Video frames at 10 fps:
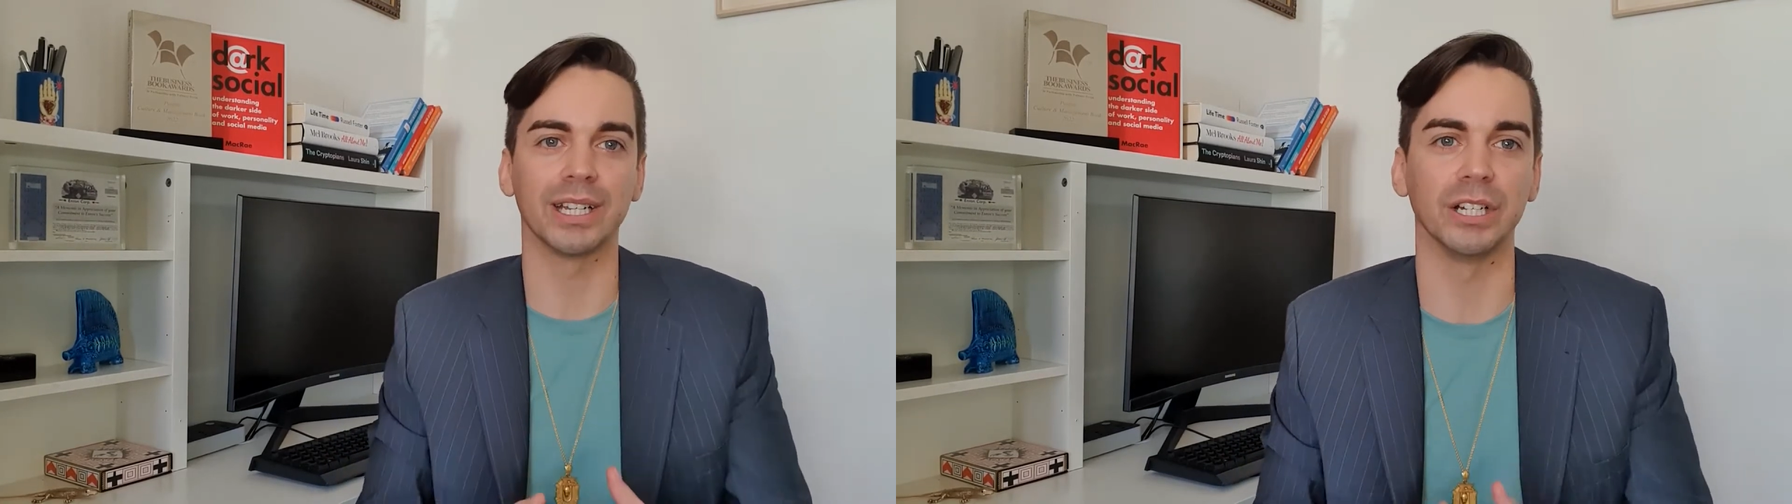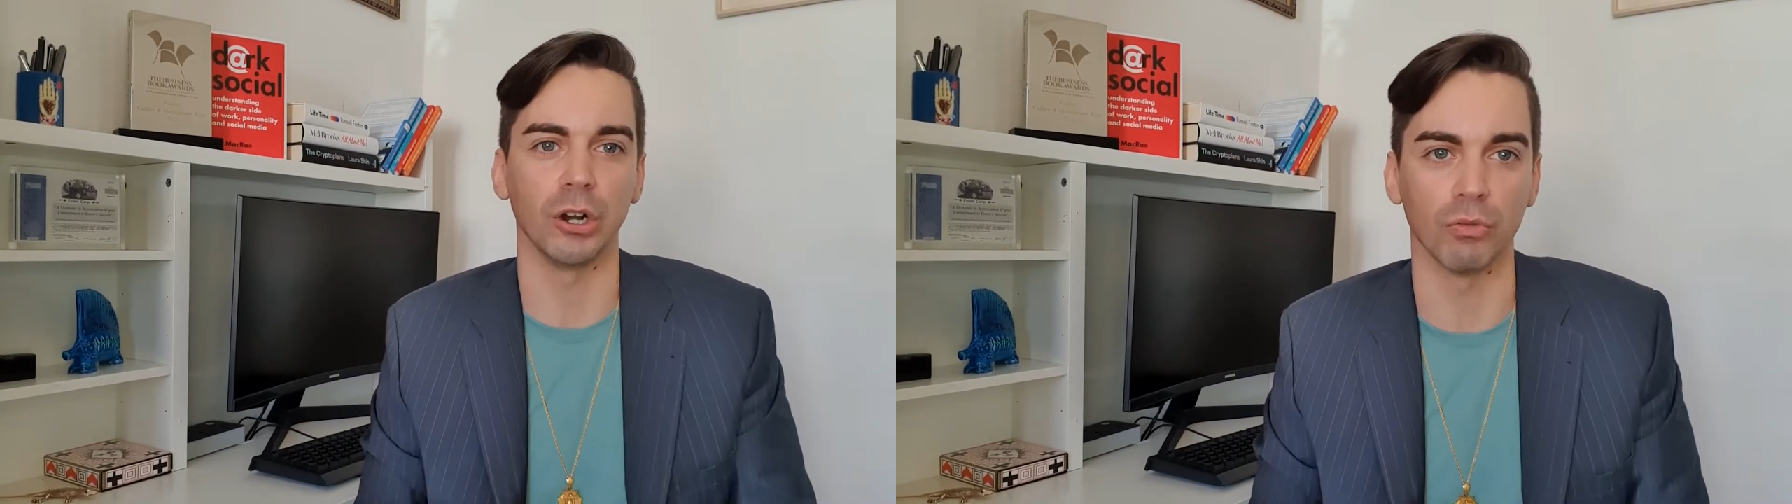
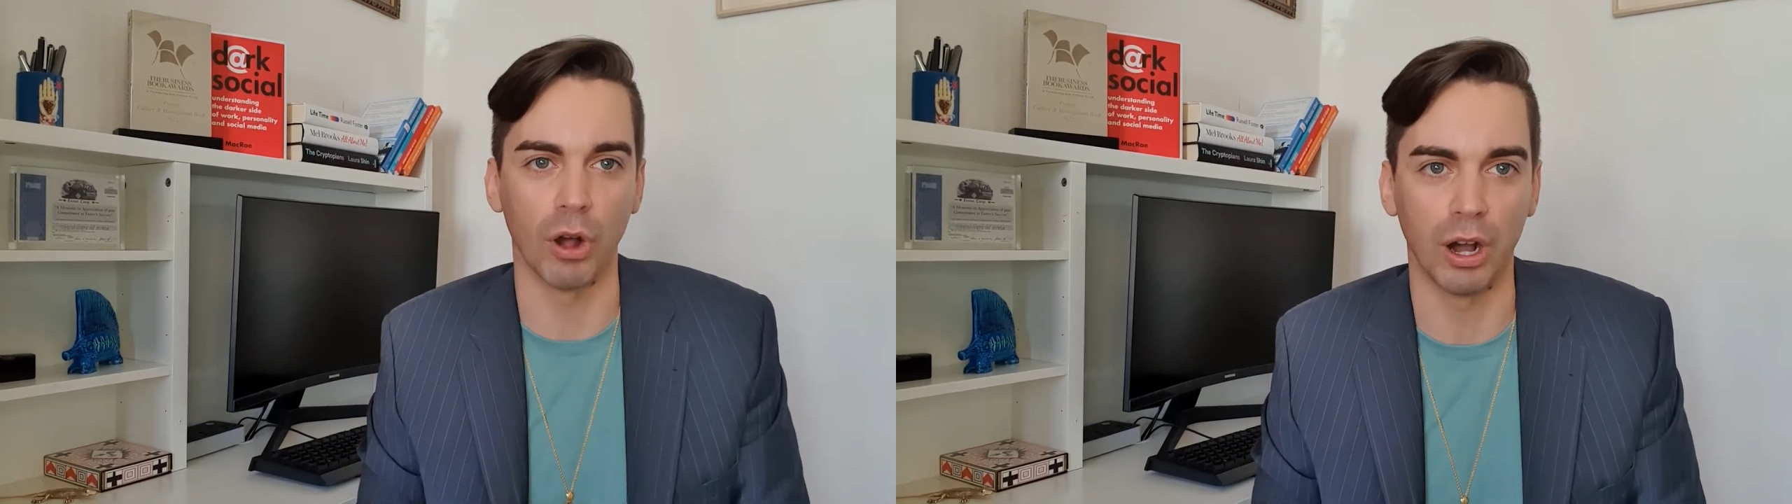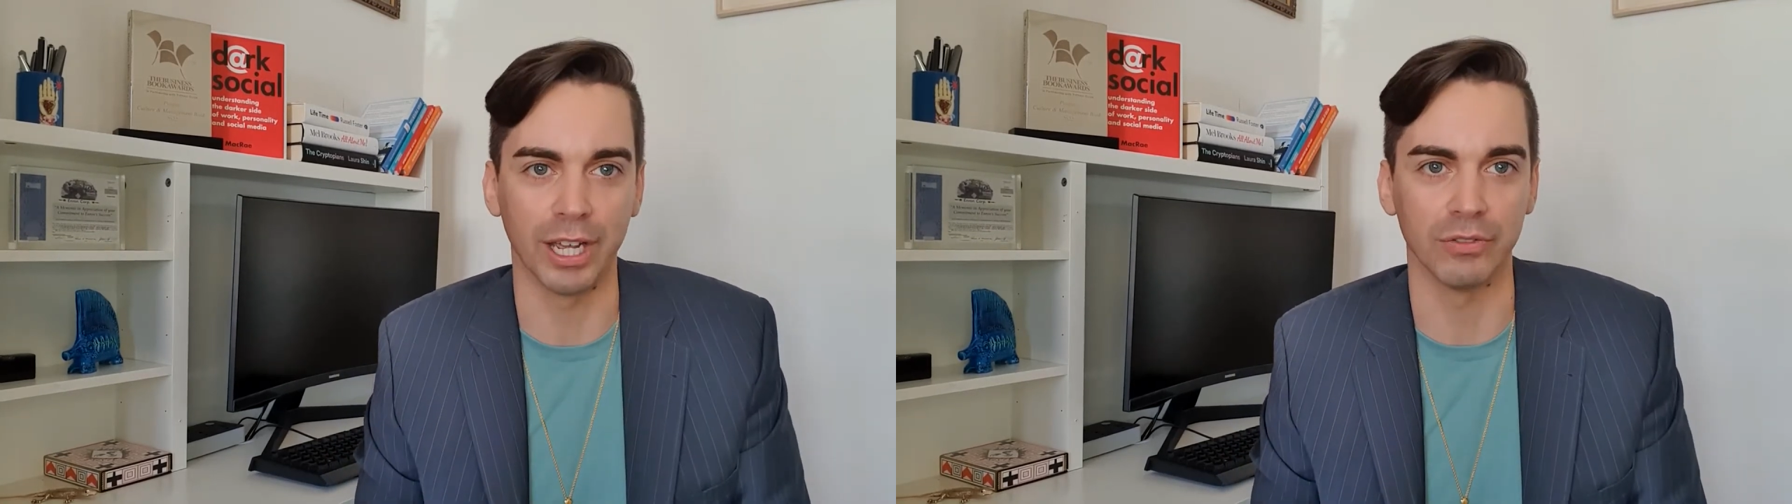can go
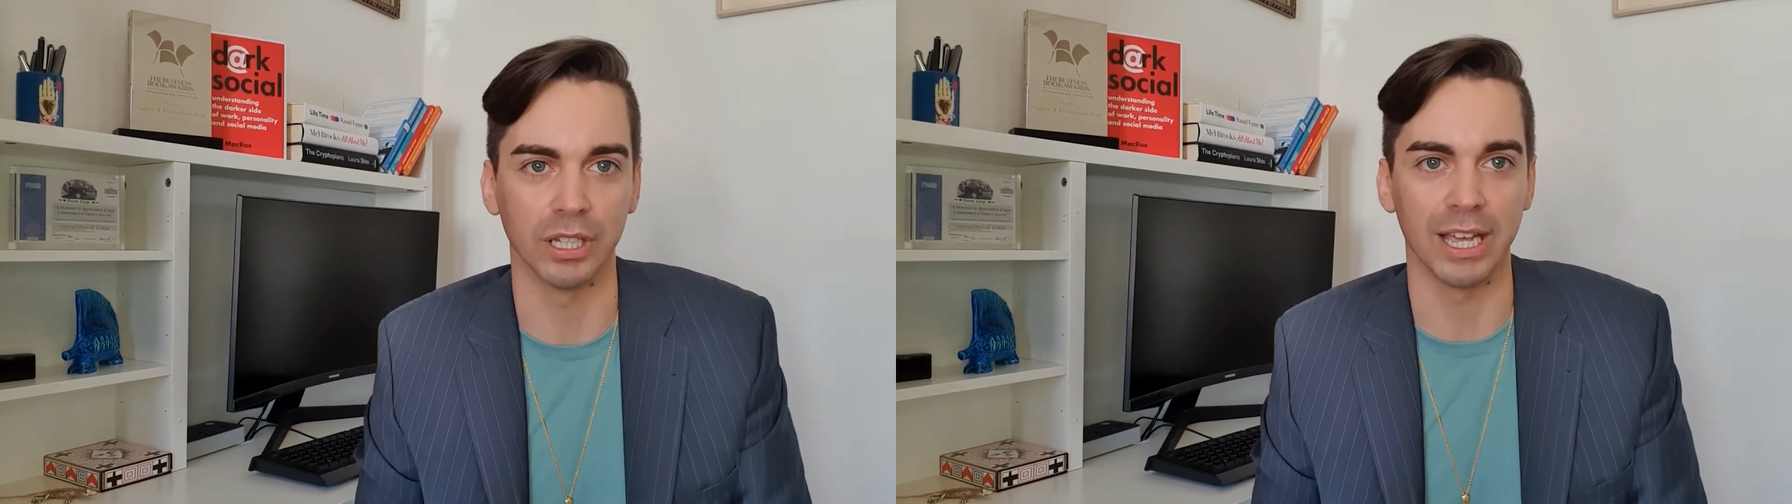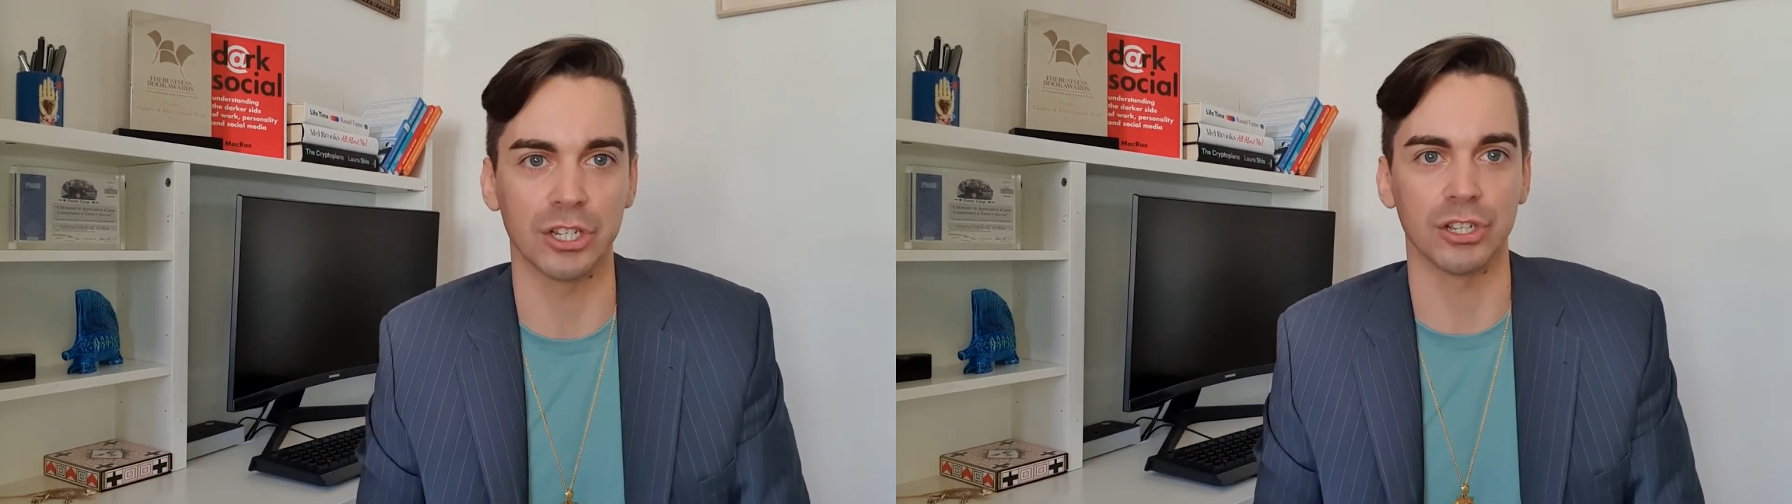wrong in
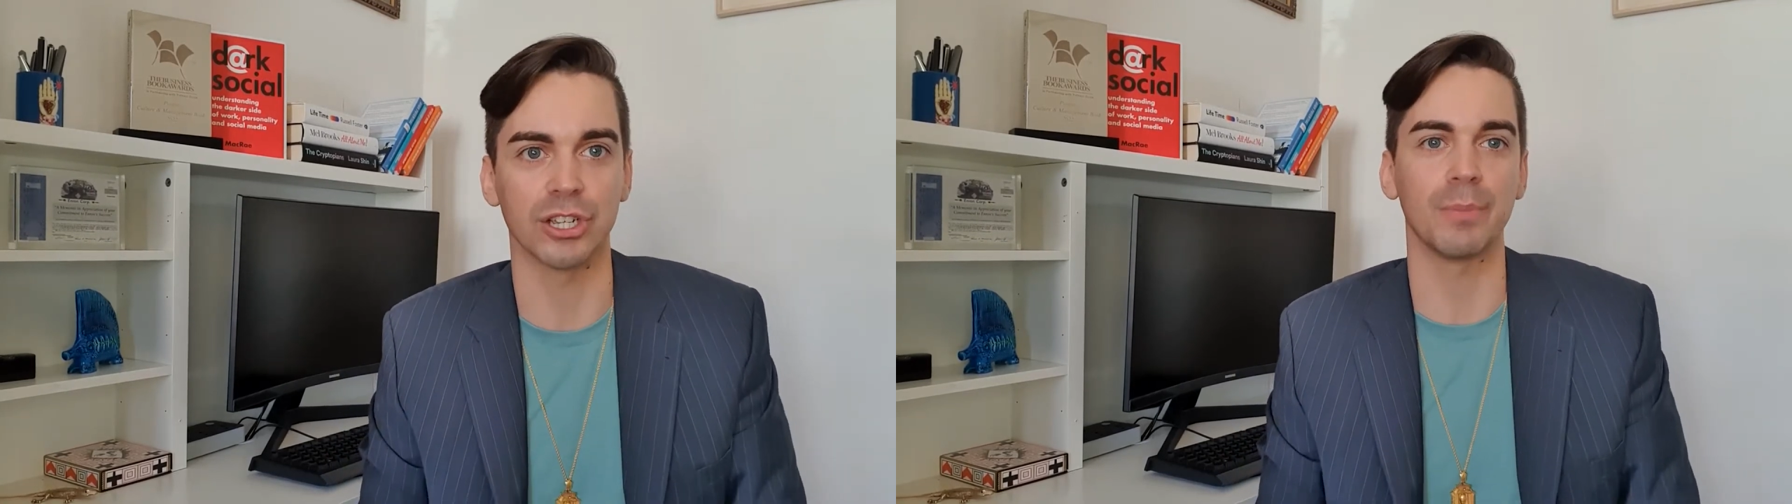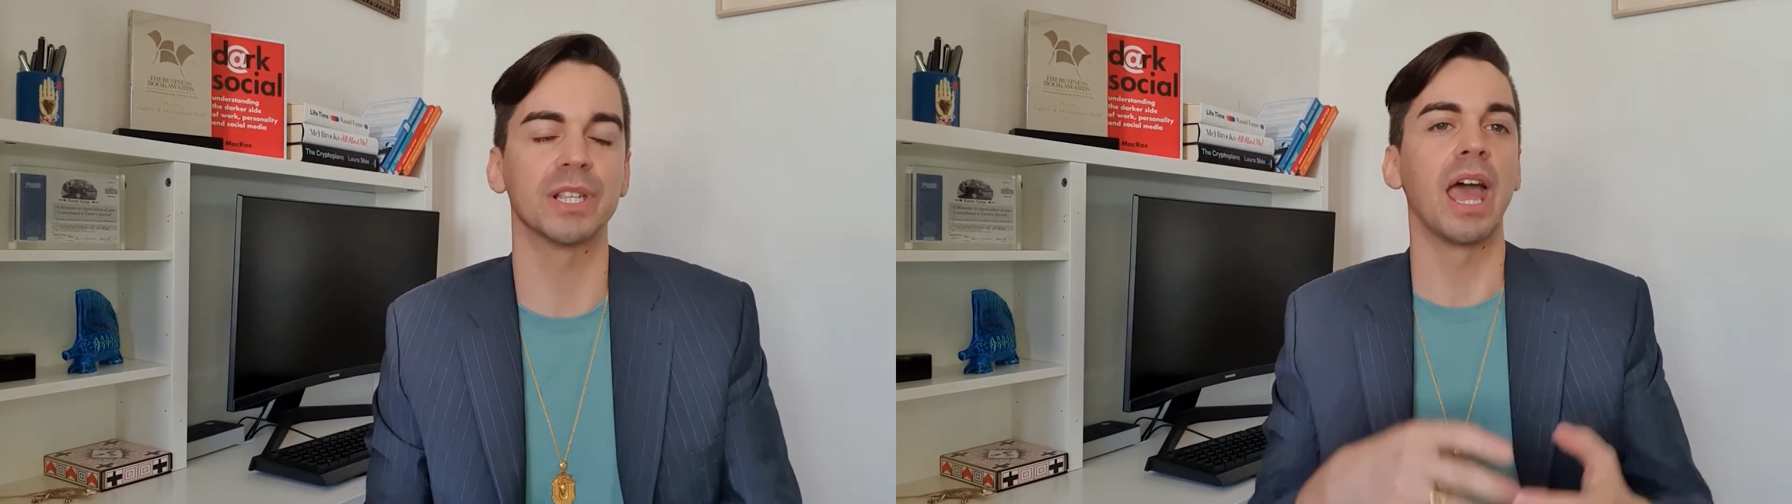
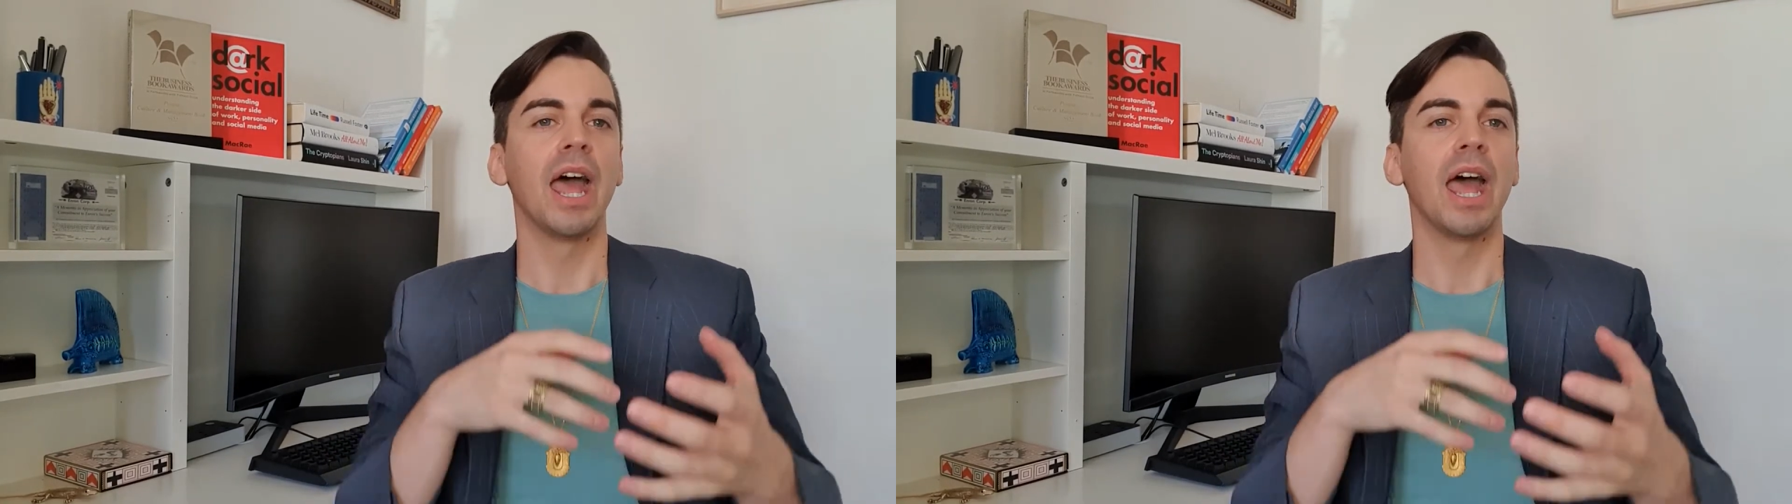relationships,